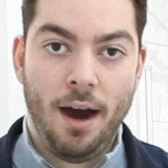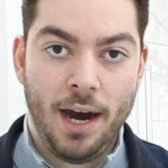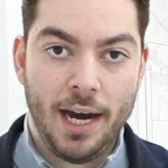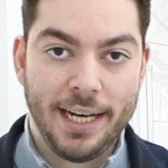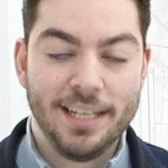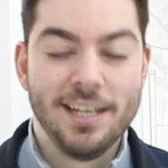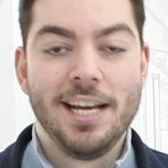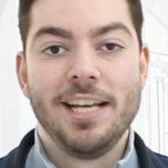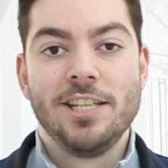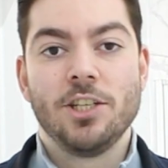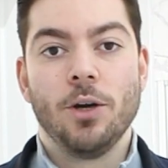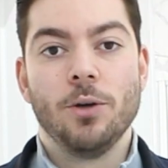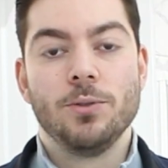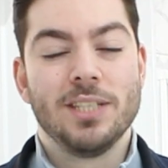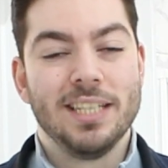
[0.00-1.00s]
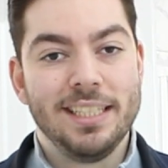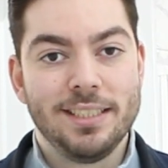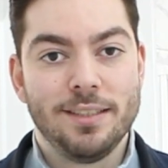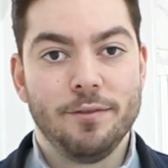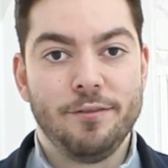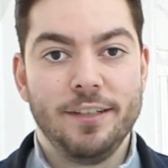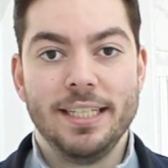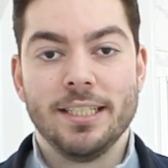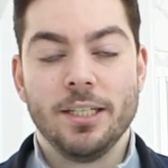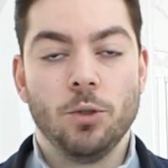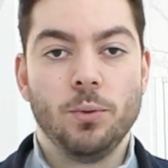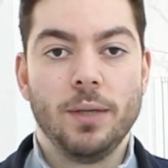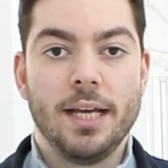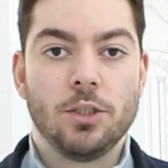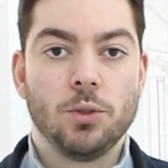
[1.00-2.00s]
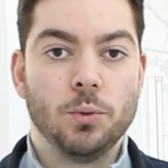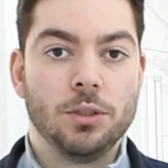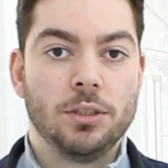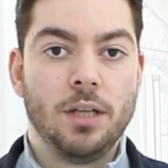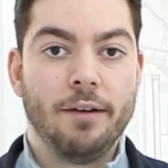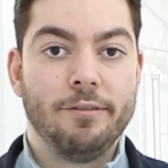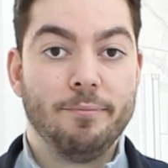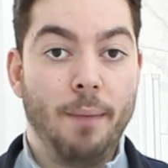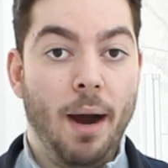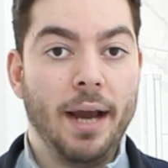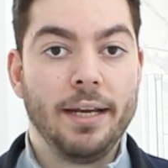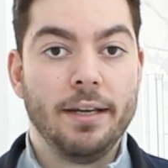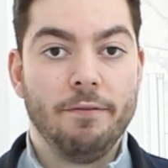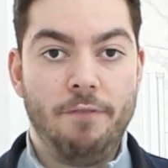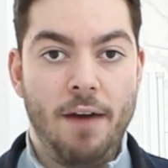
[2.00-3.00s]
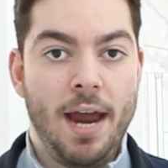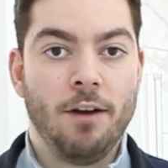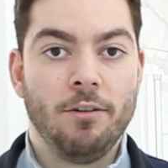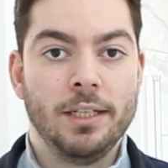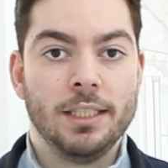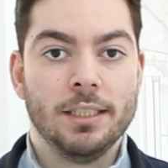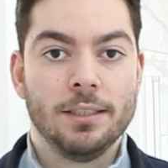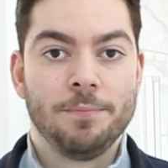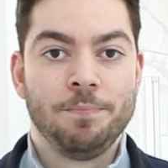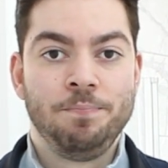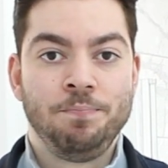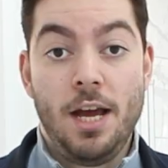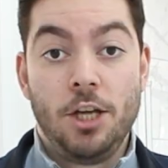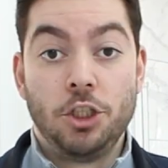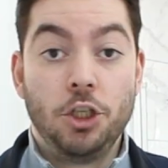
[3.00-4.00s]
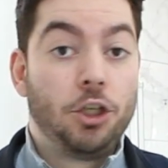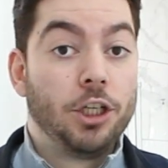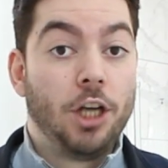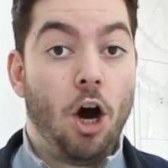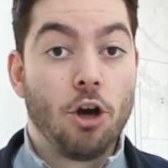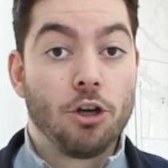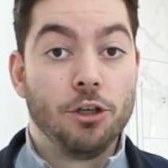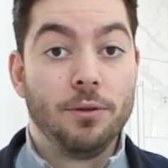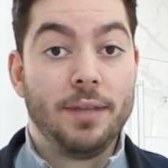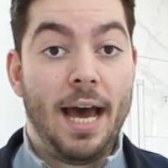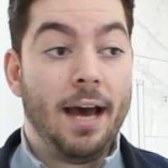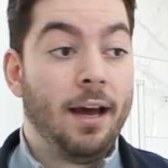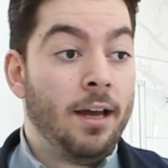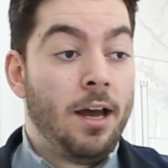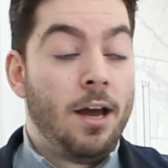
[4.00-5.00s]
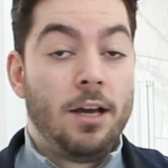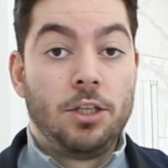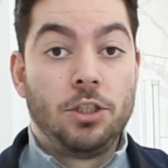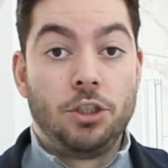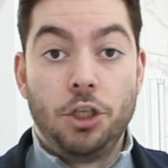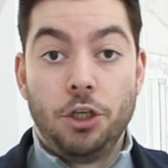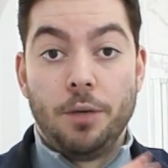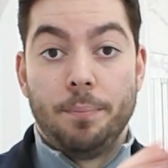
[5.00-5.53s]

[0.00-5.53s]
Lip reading: high, so solicitor fees and all that sort of stuff might vary. You could argue that you